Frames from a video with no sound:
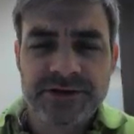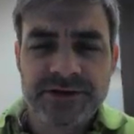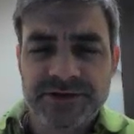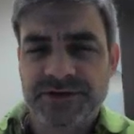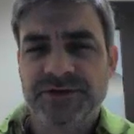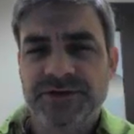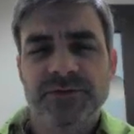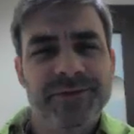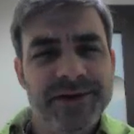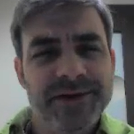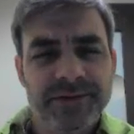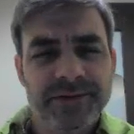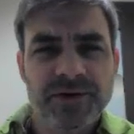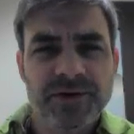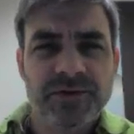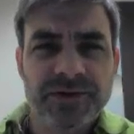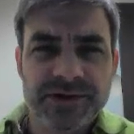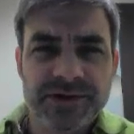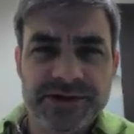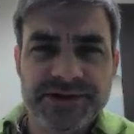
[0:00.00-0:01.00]
So you'll be able to
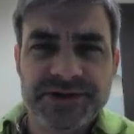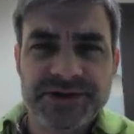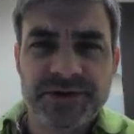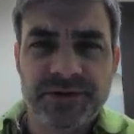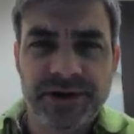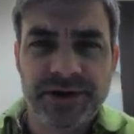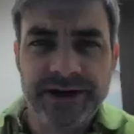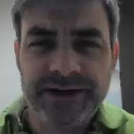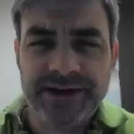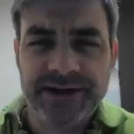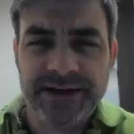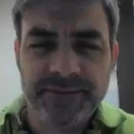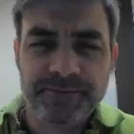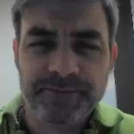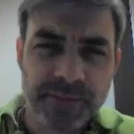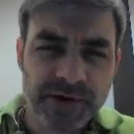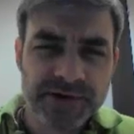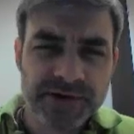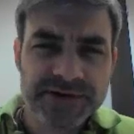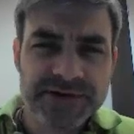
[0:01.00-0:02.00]
go into the screen to get a
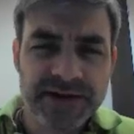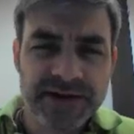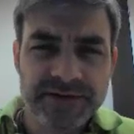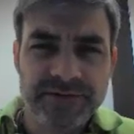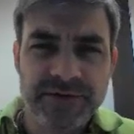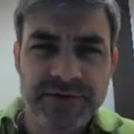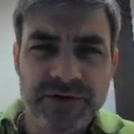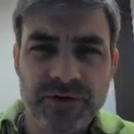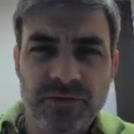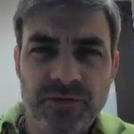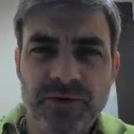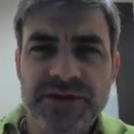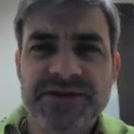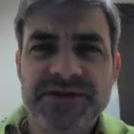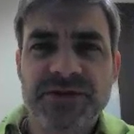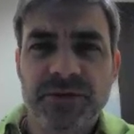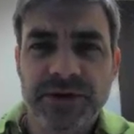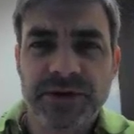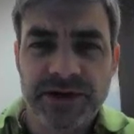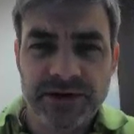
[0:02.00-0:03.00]
bird's eye view of
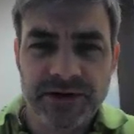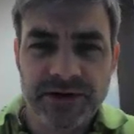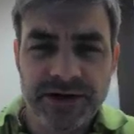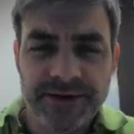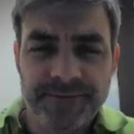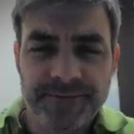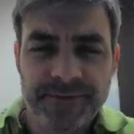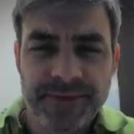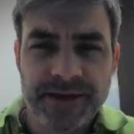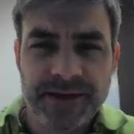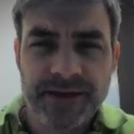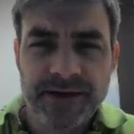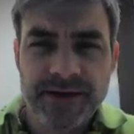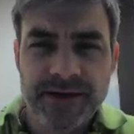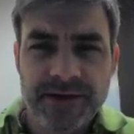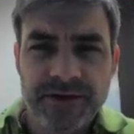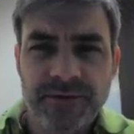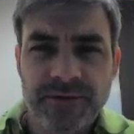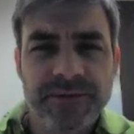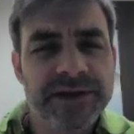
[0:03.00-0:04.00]
what's going on.
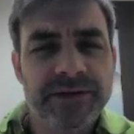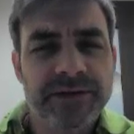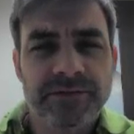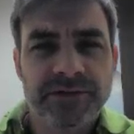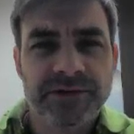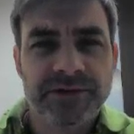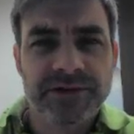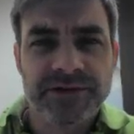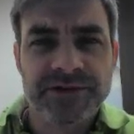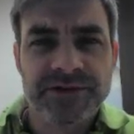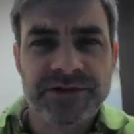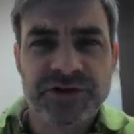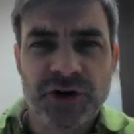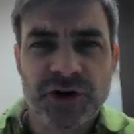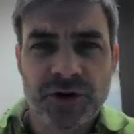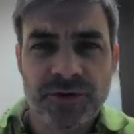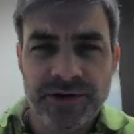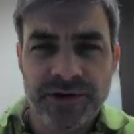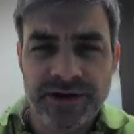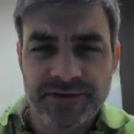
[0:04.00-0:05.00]
You'll be able to
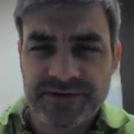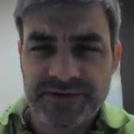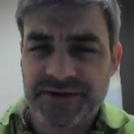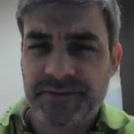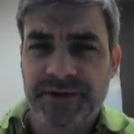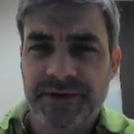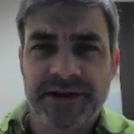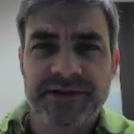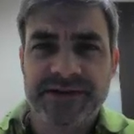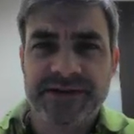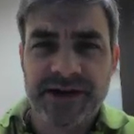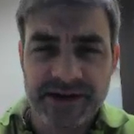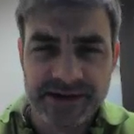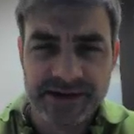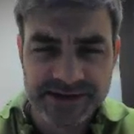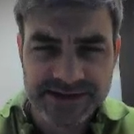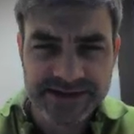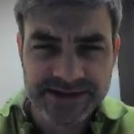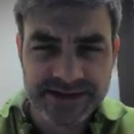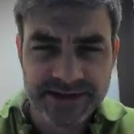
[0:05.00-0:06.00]
determine if something has
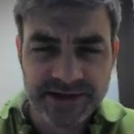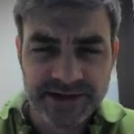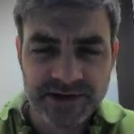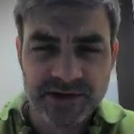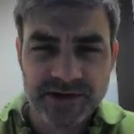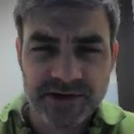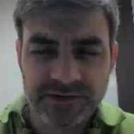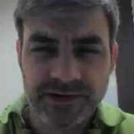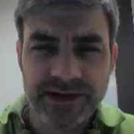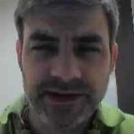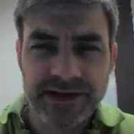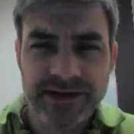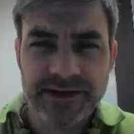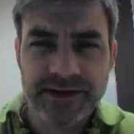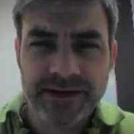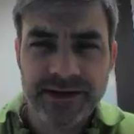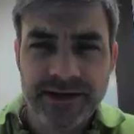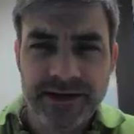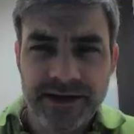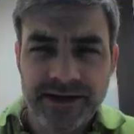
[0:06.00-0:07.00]
gotten stuck or delayed,
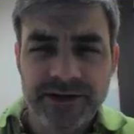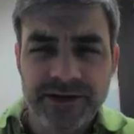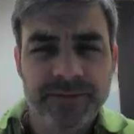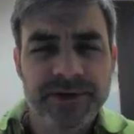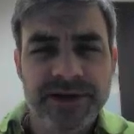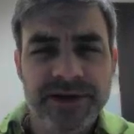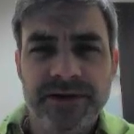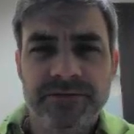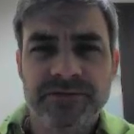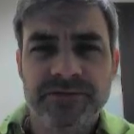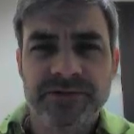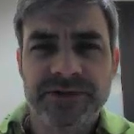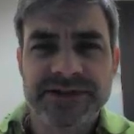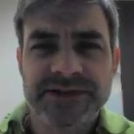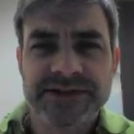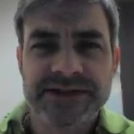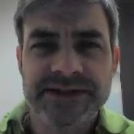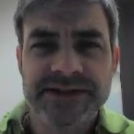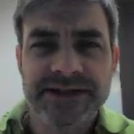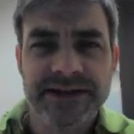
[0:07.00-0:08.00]
and you'll be able to
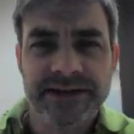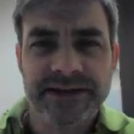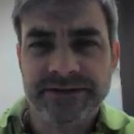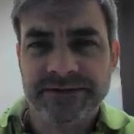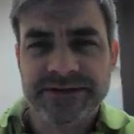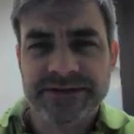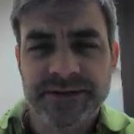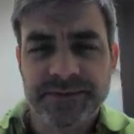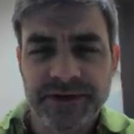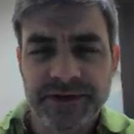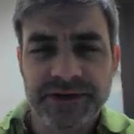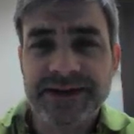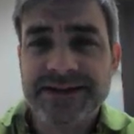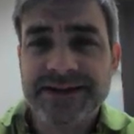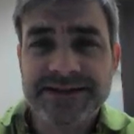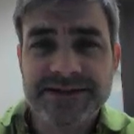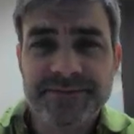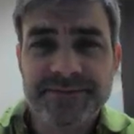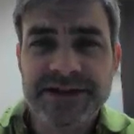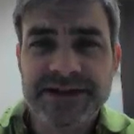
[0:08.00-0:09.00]
see if something
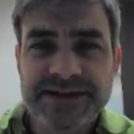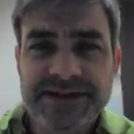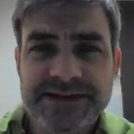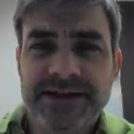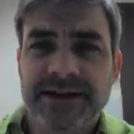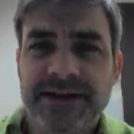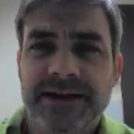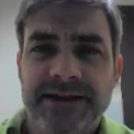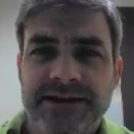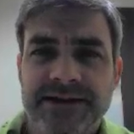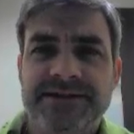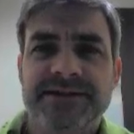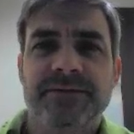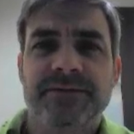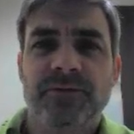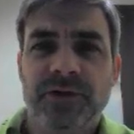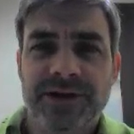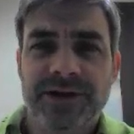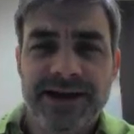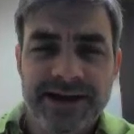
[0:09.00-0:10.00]
needs to be assigned to
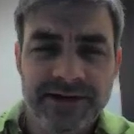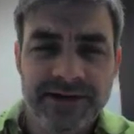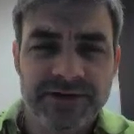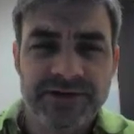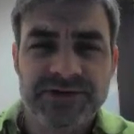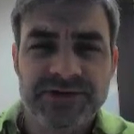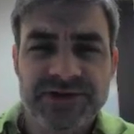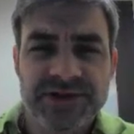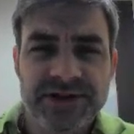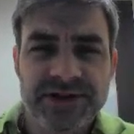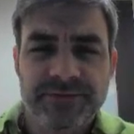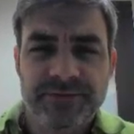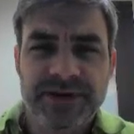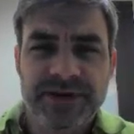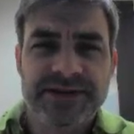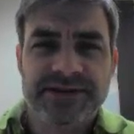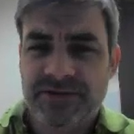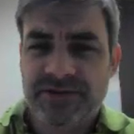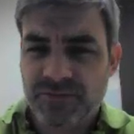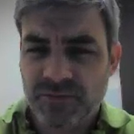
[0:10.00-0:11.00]
someone else
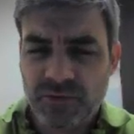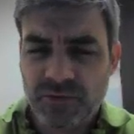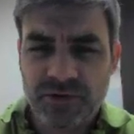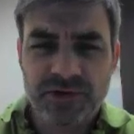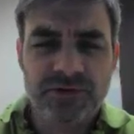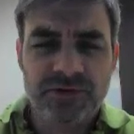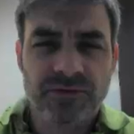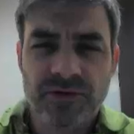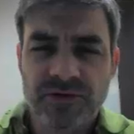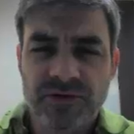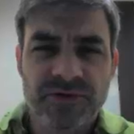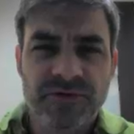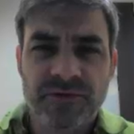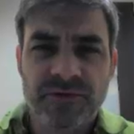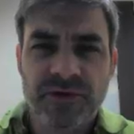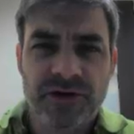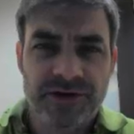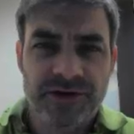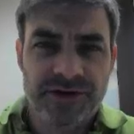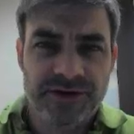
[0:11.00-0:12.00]
based on workloads,
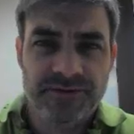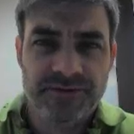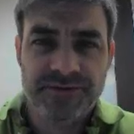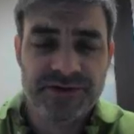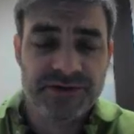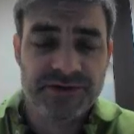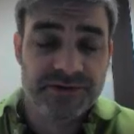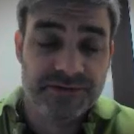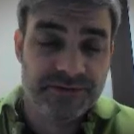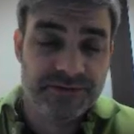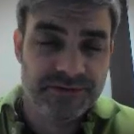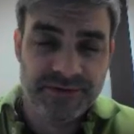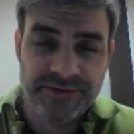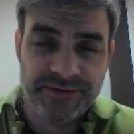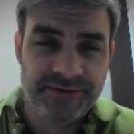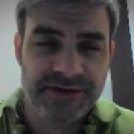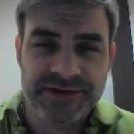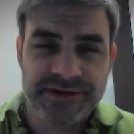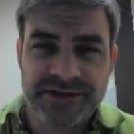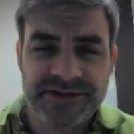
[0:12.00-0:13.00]
volumes, or
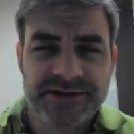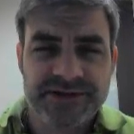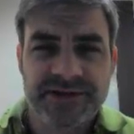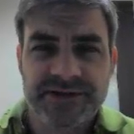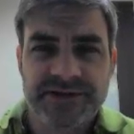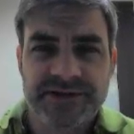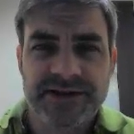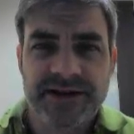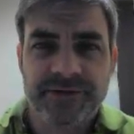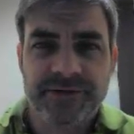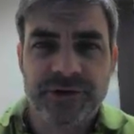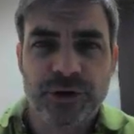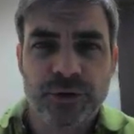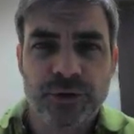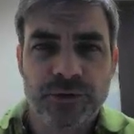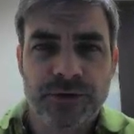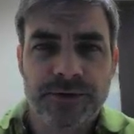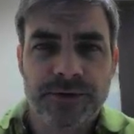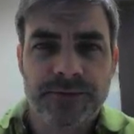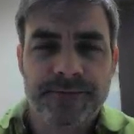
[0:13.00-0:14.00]
if it just doesn't have an
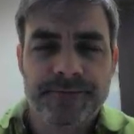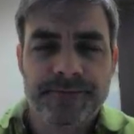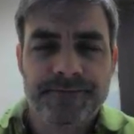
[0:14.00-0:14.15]
owner.